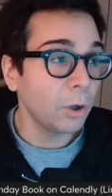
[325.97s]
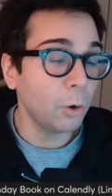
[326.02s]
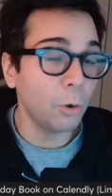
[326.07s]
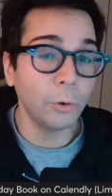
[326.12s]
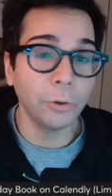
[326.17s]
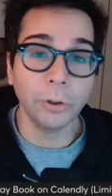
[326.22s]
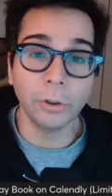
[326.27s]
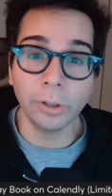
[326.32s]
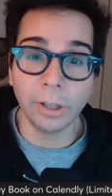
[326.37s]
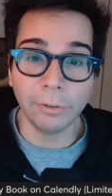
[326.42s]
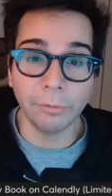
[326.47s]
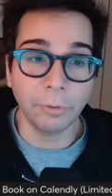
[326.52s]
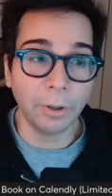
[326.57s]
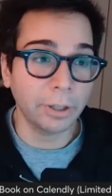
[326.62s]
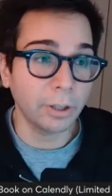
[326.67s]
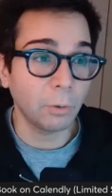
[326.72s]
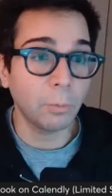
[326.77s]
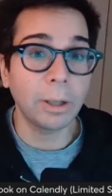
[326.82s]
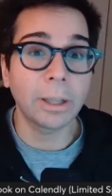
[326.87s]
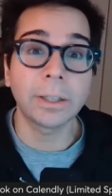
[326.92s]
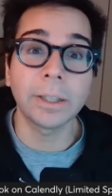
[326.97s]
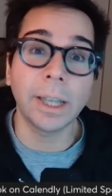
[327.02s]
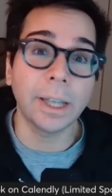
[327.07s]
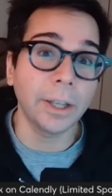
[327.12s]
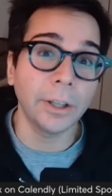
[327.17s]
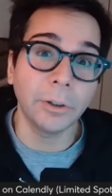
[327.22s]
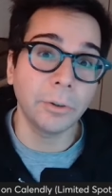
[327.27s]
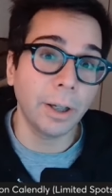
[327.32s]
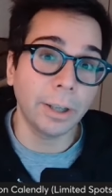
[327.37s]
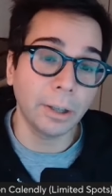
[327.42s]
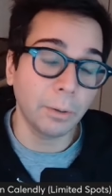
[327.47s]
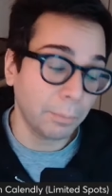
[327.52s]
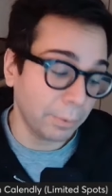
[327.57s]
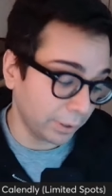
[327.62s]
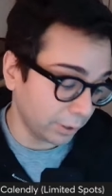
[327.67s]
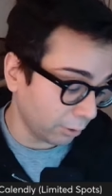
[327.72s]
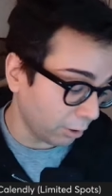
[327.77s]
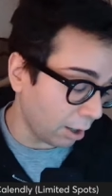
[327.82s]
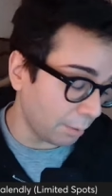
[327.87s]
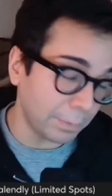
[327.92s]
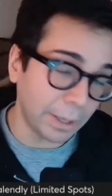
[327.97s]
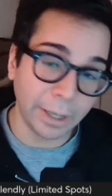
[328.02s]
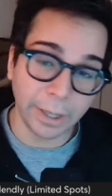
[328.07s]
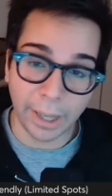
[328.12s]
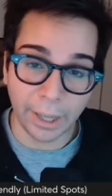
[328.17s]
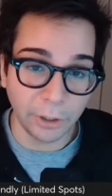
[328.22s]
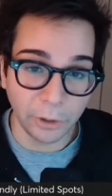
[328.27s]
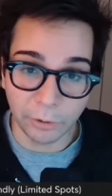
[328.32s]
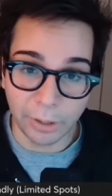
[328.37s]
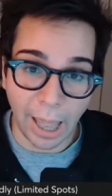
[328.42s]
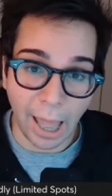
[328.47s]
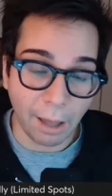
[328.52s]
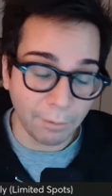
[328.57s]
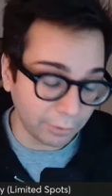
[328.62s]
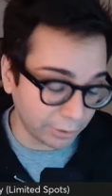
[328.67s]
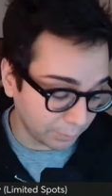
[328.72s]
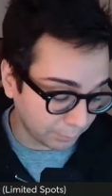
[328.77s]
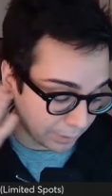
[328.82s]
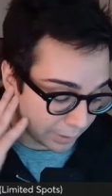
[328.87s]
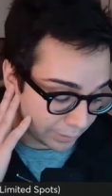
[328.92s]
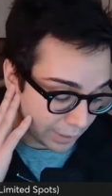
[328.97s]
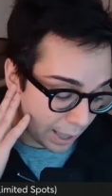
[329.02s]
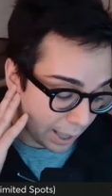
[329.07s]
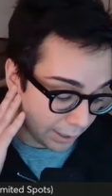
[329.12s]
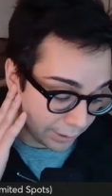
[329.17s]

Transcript: who do you live with, or what cities you end up with, or how many kids you'd have, or something like that.